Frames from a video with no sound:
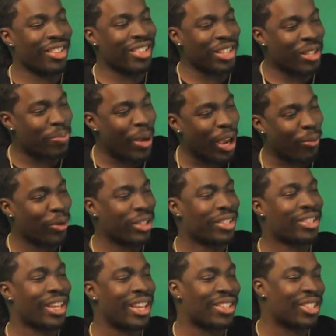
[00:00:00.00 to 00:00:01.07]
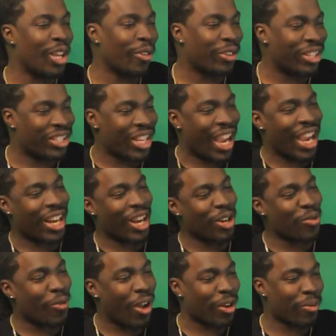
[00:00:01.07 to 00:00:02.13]
this man really says self-contained
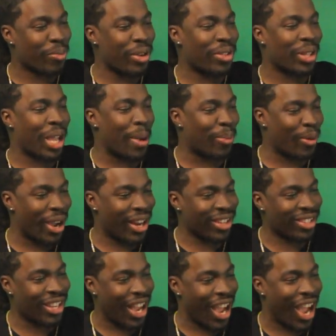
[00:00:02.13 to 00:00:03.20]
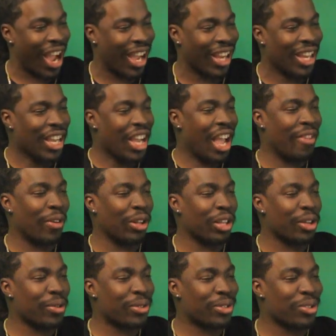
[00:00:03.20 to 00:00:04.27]
underwater breathing apparatus. If
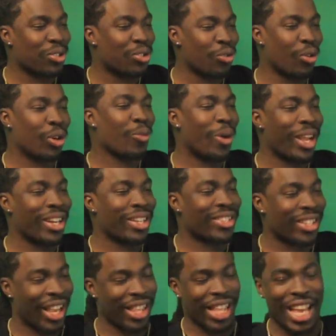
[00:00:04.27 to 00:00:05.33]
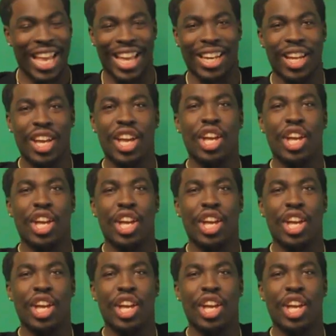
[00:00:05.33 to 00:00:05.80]
only it was a shorter way to say that.